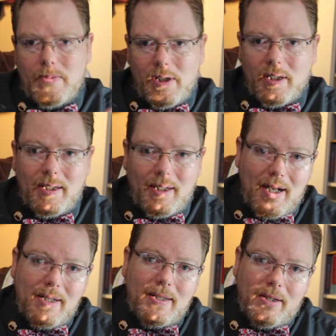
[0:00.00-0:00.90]
I'm talking to
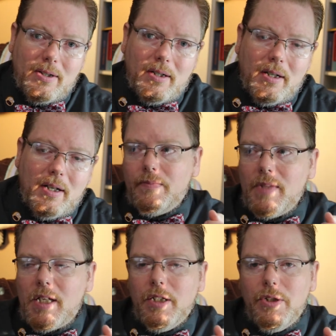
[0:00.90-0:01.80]
guys here.
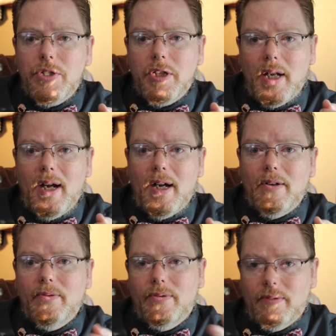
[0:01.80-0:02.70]
You should
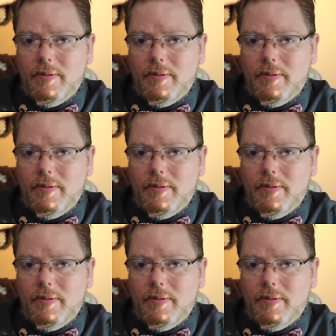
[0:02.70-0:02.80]
have